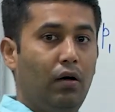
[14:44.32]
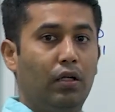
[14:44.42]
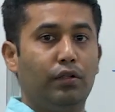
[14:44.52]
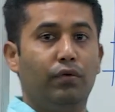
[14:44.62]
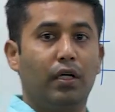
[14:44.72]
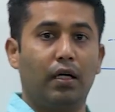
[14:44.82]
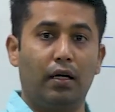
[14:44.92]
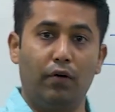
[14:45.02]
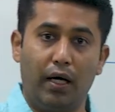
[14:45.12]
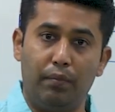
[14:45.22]
or the work
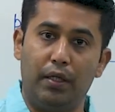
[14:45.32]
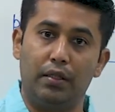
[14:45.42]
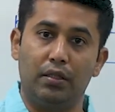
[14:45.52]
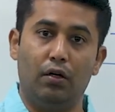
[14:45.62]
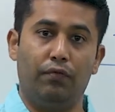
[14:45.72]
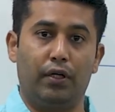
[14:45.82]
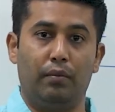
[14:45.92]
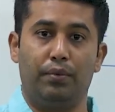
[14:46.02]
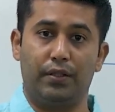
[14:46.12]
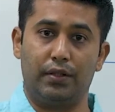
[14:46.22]
requirement of a
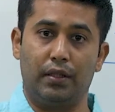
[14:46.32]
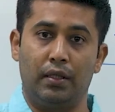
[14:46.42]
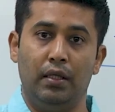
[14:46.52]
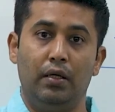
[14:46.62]
compressor,